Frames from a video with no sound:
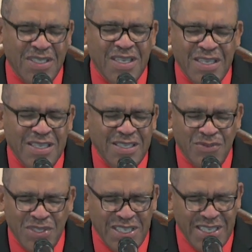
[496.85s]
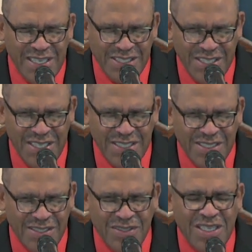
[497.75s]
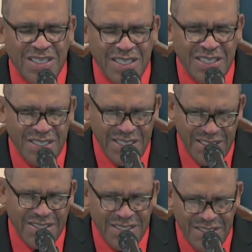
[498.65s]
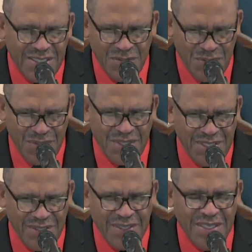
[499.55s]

And when they get a chance, Lord, that they can listen to the word, Lord.